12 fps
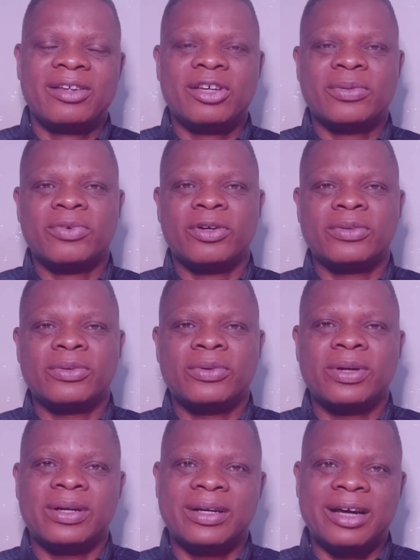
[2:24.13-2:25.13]
Let us move on
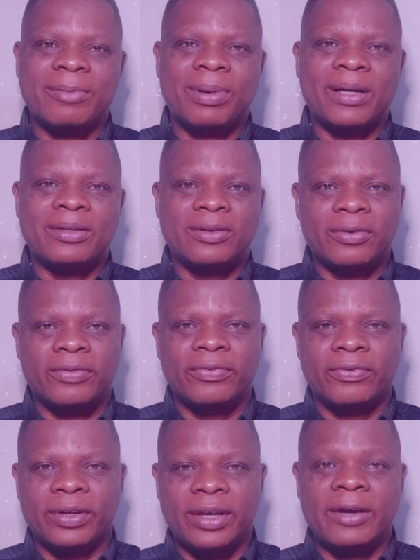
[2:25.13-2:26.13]
to another part of
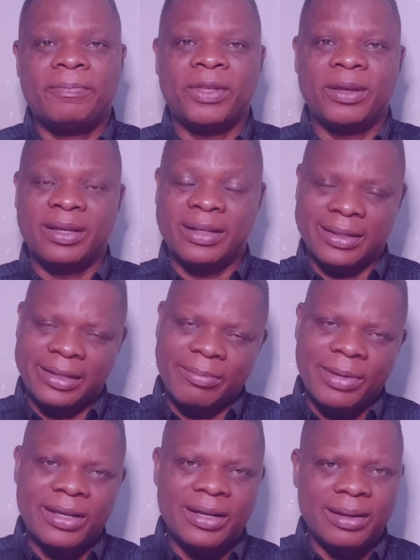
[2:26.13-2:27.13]

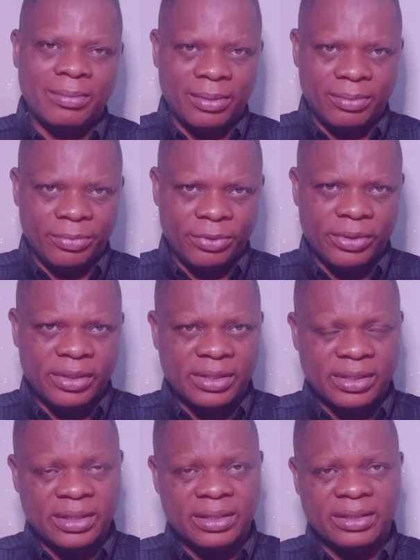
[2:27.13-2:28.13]
entertainment music
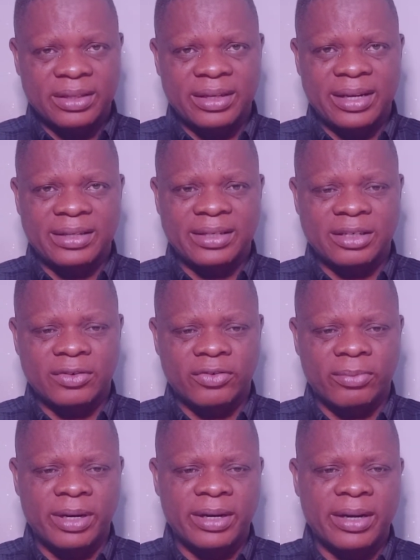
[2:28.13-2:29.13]
still in the United States
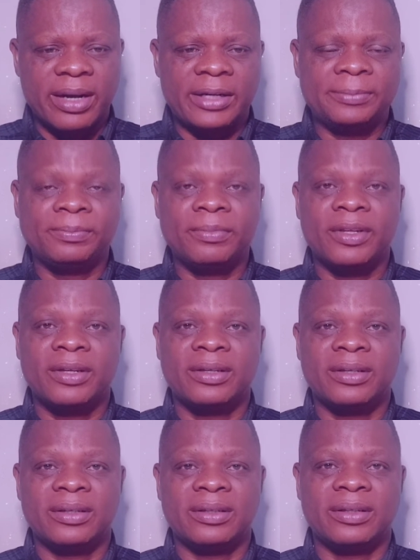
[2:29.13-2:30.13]
of America.
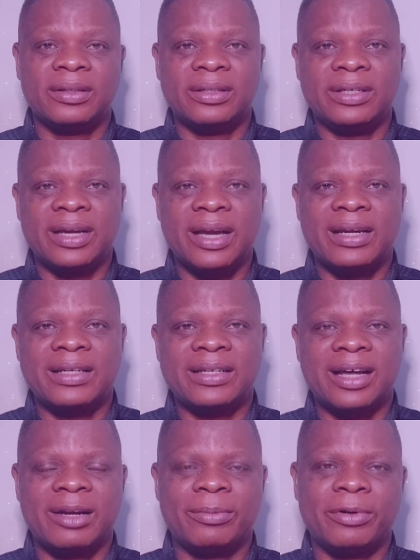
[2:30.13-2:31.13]
DJ
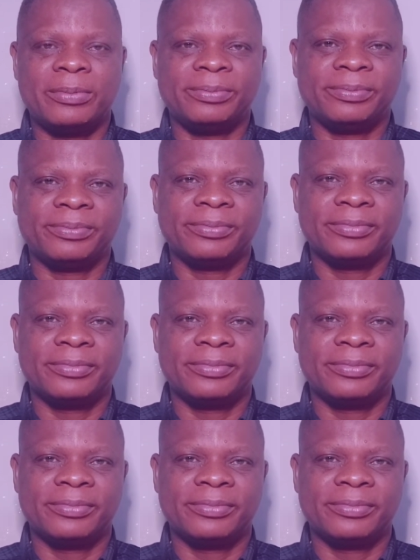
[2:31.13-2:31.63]
Khaled's album.